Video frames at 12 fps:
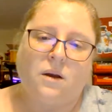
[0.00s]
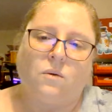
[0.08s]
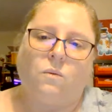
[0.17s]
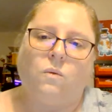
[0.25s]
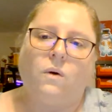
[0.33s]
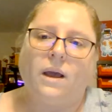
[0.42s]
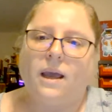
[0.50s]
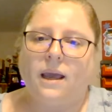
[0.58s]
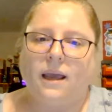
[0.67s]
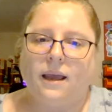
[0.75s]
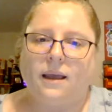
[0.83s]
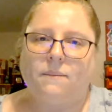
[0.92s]

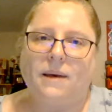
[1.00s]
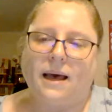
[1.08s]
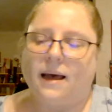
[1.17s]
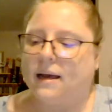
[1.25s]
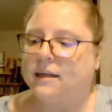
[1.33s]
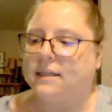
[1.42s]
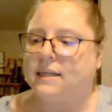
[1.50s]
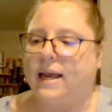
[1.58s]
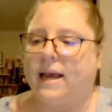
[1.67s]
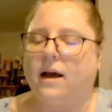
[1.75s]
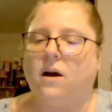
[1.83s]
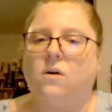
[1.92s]
way back
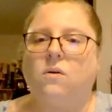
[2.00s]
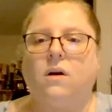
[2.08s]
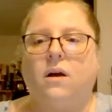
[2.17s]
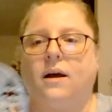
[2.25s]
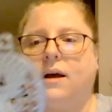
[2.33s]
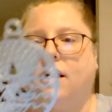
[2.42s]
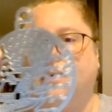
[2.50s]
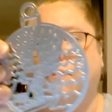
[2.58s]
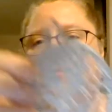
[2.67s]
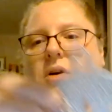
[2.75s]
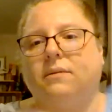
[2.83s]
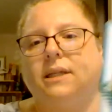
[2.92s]
now,
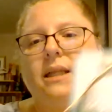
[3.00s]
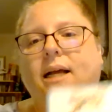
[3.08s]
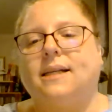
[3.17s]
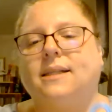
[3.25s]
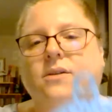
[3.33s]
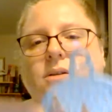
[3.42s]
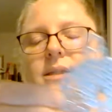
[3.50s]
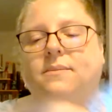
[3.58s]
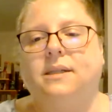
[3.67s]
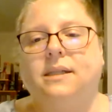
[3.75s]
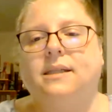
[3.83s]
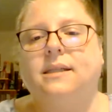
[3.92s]
probably last
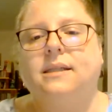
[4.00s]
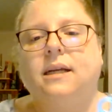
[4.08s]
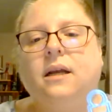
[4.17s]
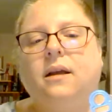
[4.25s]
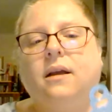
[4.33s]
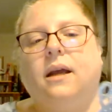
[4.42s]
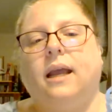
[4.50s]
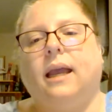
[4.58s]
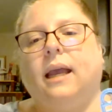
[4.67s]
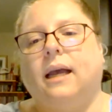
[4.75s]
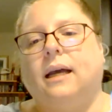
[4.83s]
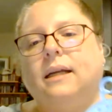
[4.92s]
Christmas,
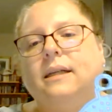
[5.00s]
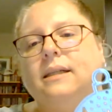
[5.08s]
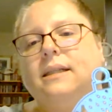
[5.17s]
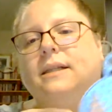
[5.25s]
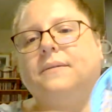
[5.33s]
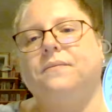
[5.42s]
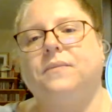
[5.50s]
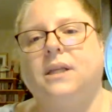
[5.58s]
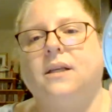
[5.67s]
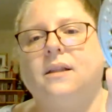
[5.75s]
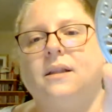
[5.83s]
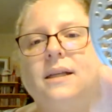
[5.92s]
and
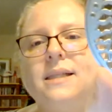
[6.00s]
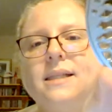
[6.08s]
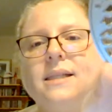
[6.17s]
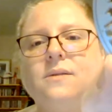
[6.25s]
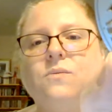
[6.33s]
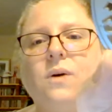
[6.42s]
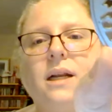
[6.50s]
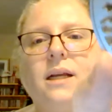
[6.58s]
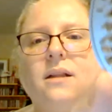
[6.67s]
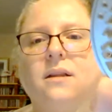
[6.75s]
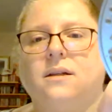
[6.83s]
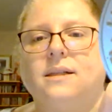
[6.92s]
this is what
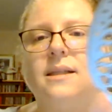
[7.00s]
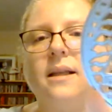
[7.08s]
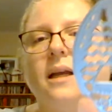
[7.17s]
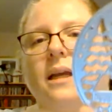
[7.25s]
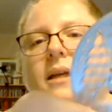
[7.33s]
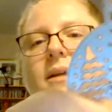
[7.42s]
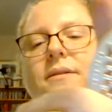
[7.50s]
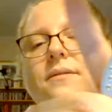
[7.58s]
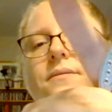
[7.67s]
it looks like.